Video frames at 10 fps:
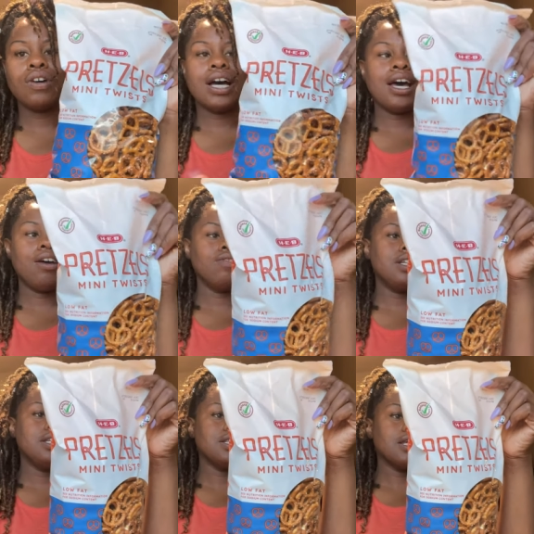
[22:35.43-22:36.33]
I have
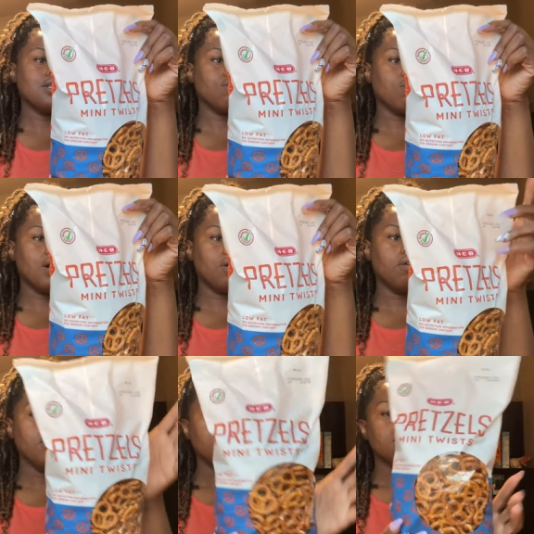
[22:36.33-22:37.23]
these as well.
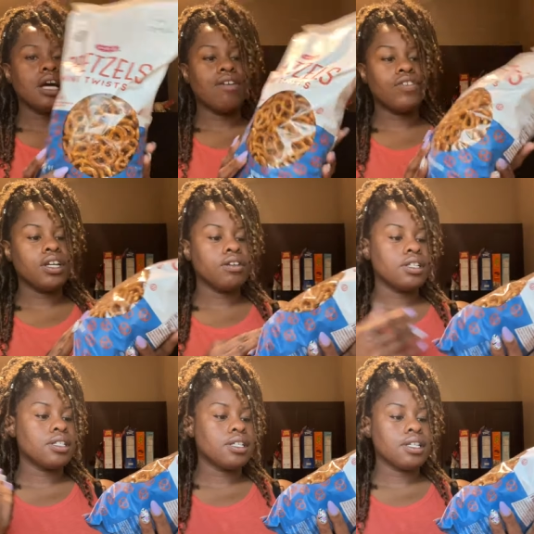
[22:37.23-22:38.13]
I figured
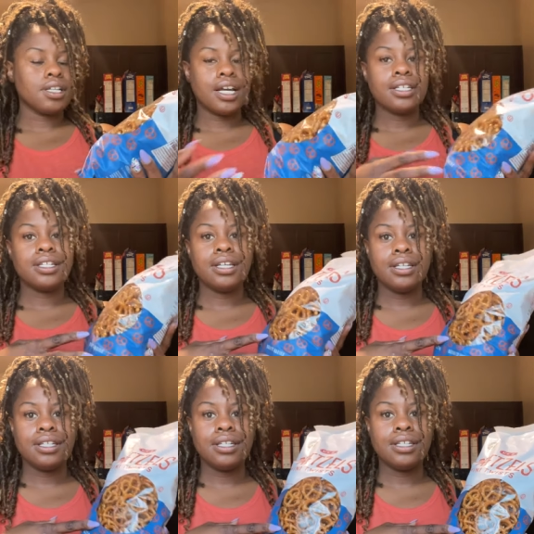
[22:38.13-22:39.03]
this is a nice,
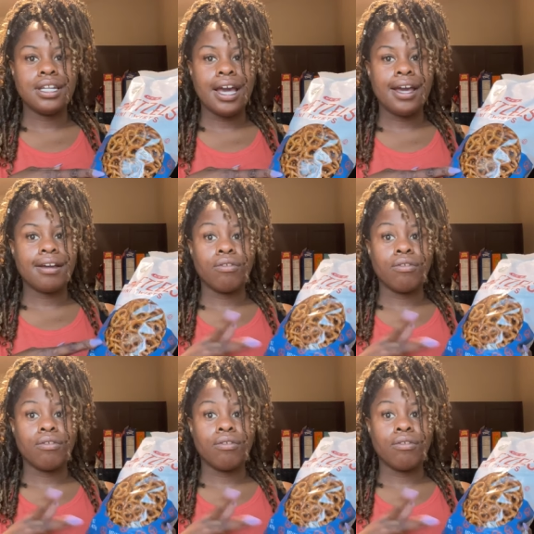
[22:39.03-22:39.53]
easy snack.